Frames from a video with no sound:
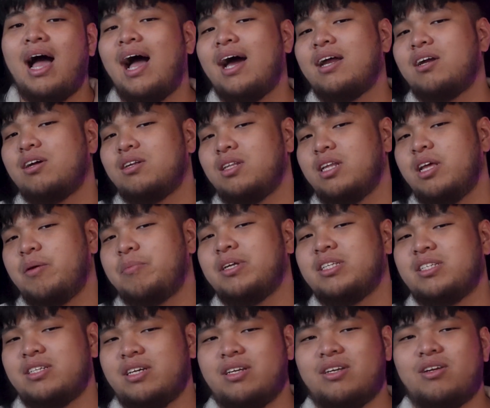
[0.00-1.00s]
And
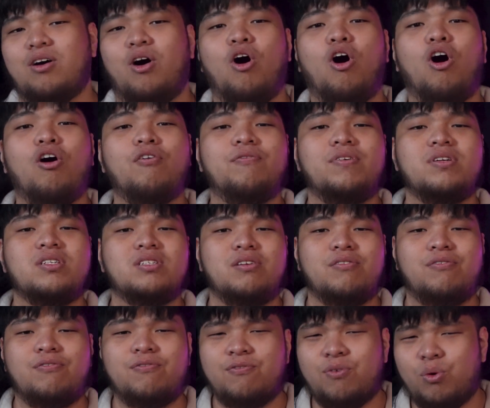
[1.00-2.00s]
Unlimited offers
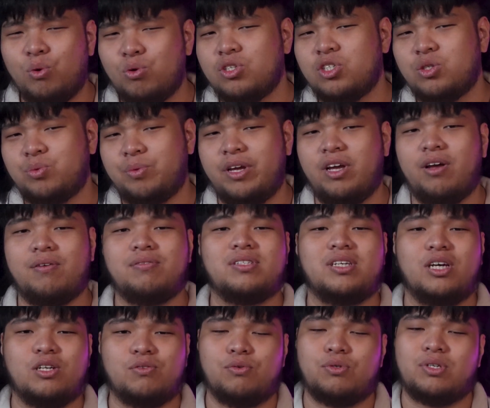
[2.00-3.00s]
the full suite of
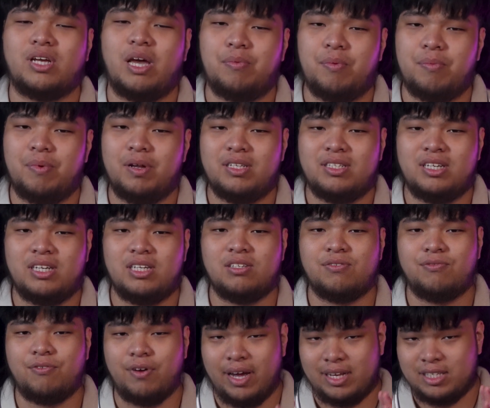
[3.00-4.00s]
Salesforce
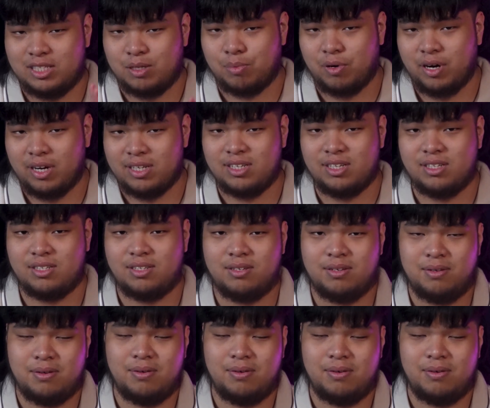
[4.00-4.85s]
capabilities for enterprises.